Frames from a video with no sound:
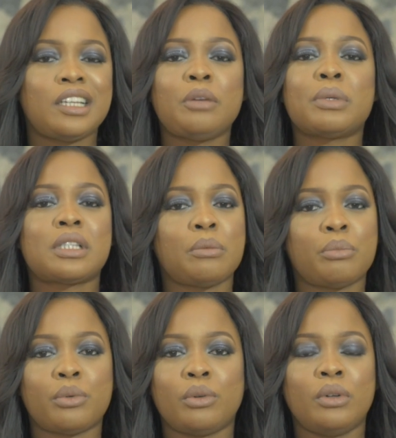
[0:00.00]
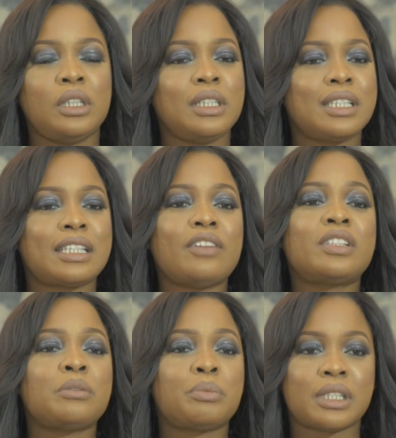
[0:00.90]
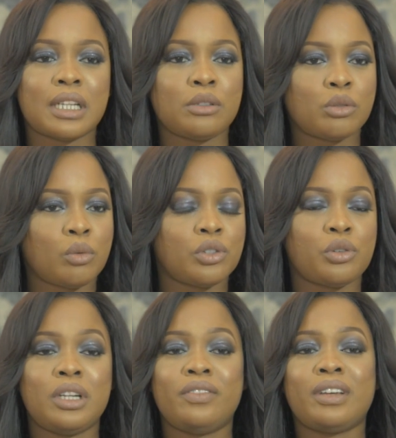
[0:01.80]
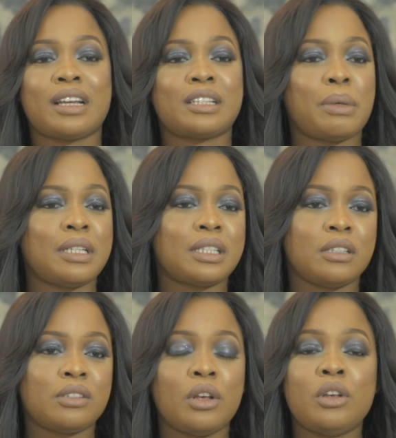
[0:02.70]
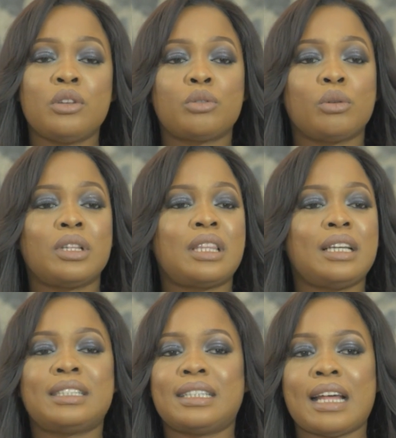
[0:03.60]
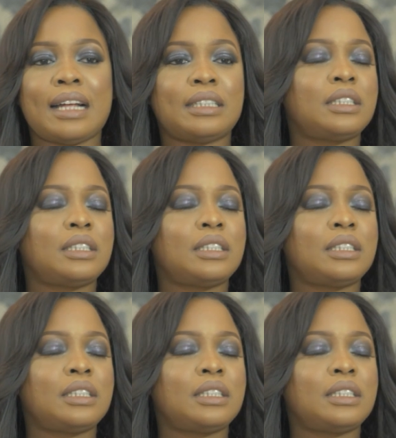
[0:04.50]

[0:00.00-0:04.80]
Keep it simple. 70% towards your living expenses. So the things that